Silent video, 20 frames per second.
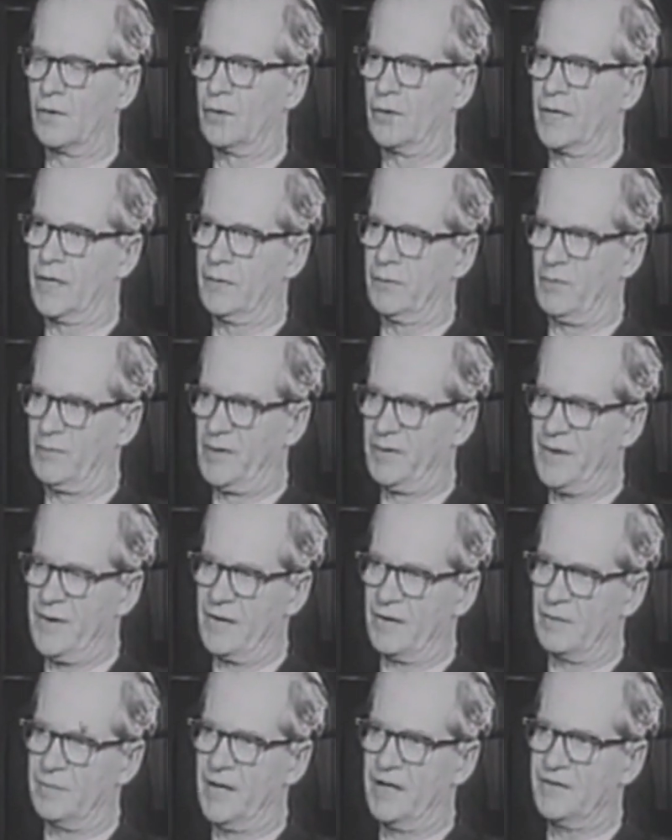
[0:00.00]
or that it will be
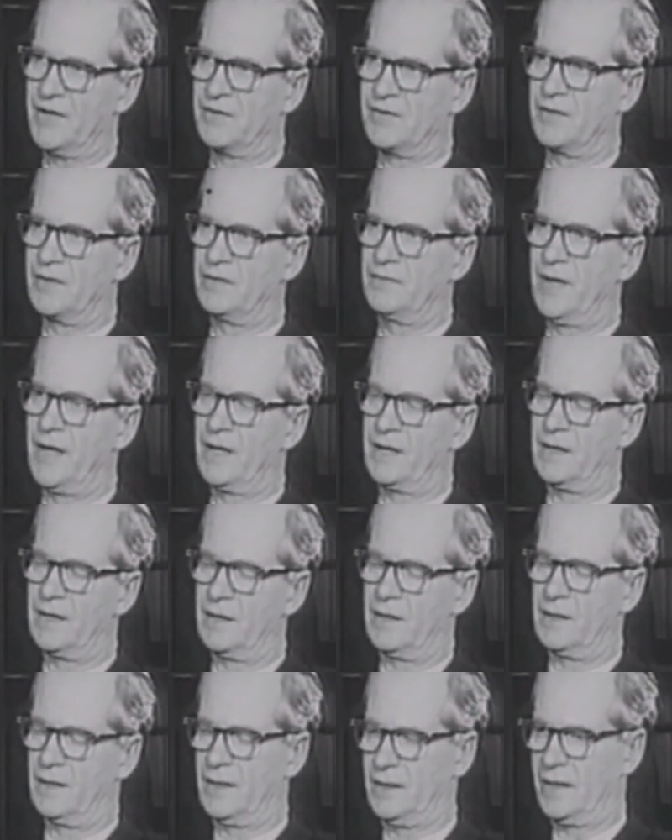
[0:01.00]
followed by such an event
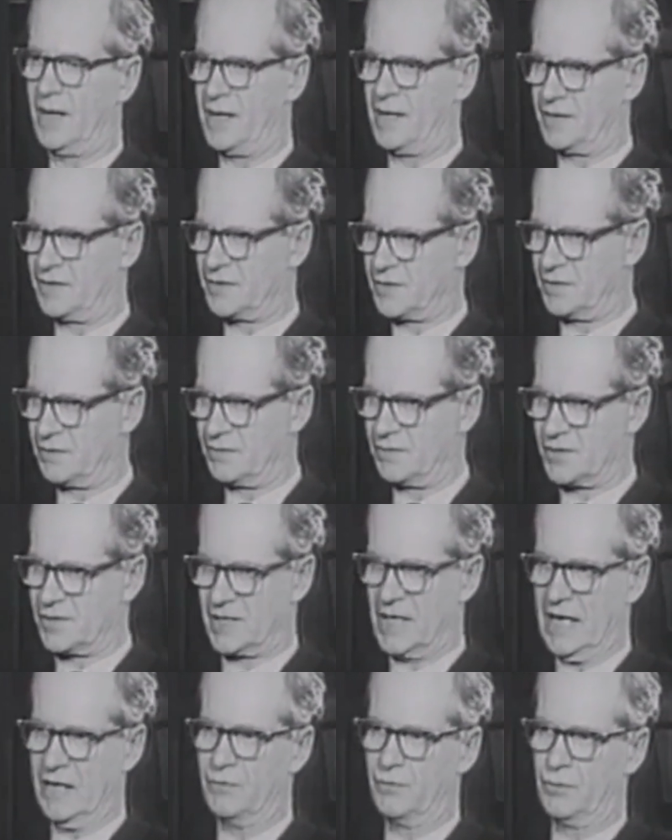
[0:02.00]
on a certain
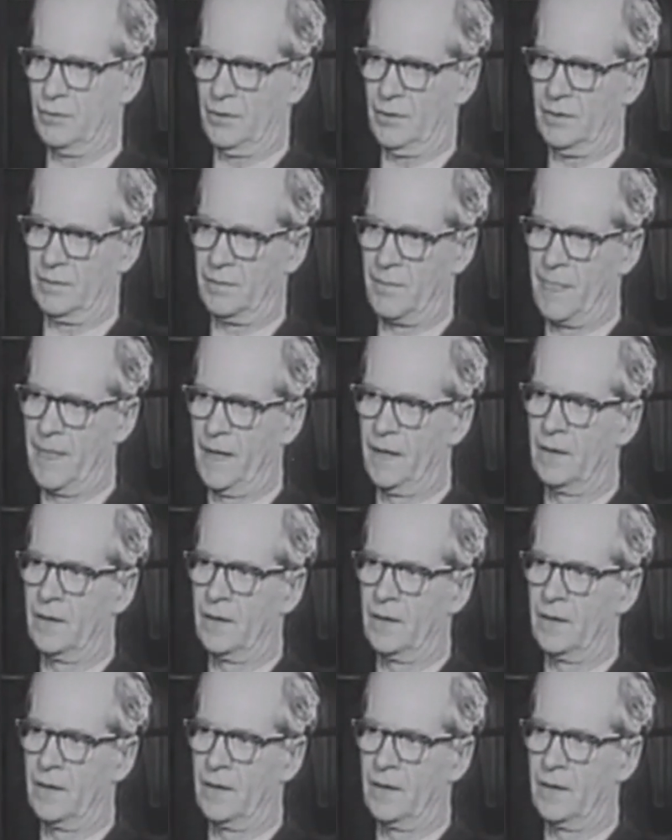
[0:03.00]
schedule,